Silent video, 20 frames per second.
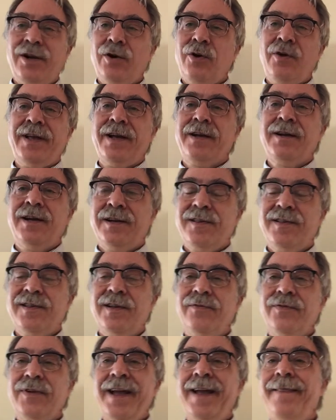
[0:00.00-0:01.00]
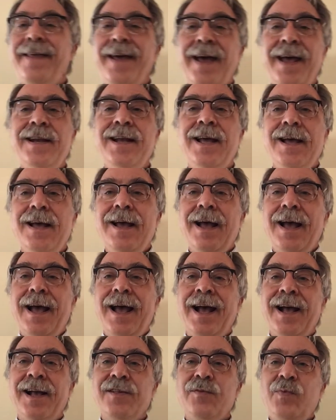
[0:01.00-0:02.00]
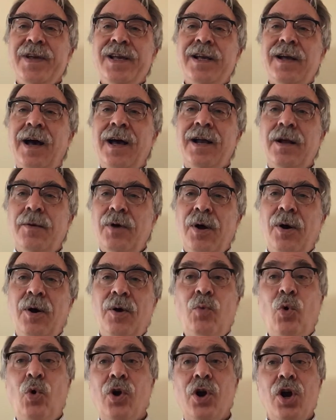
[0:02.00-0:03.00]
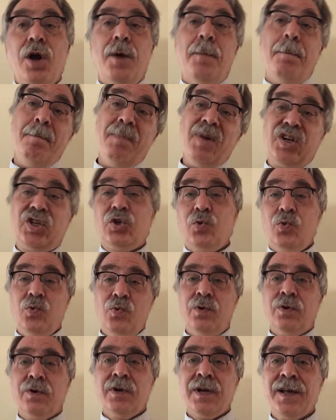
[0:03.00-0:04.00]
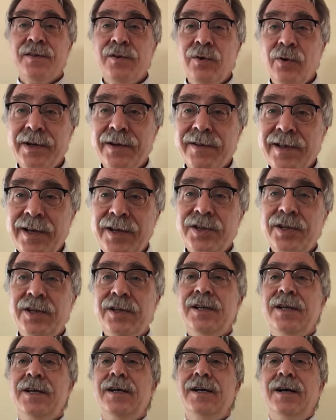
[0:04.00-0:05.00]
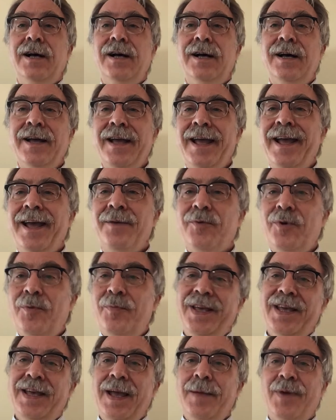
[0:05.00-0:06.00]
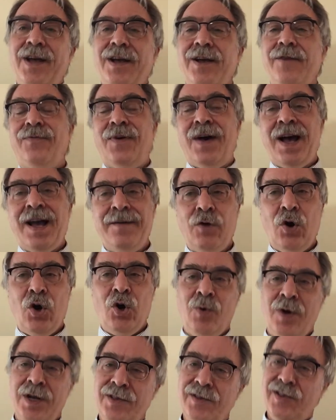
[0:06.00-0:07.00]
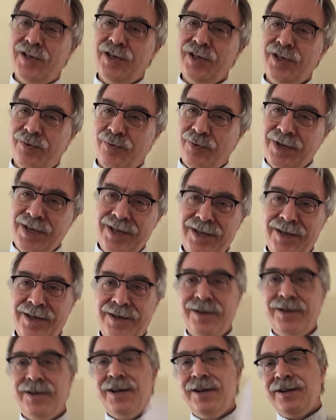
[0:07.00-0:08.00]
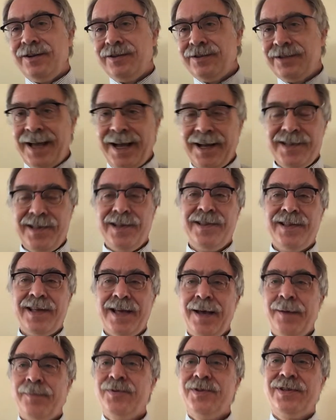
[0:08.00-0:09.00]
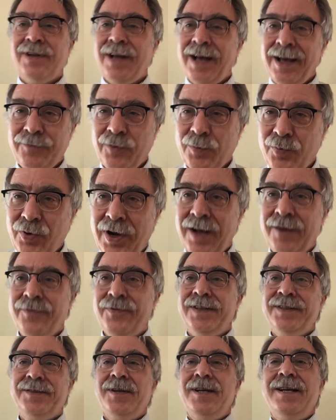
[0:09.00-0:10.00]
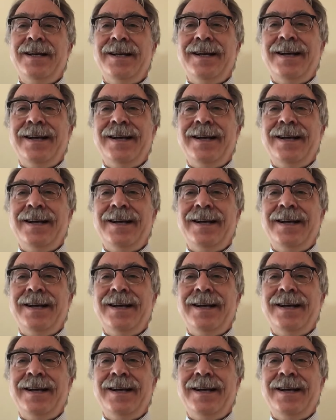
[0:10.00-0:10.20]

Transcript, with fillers: and all that kind of stuff. And then as we got uh, more mature as an organization uh, and became a 501c3 tax-exempt, not-for-profit,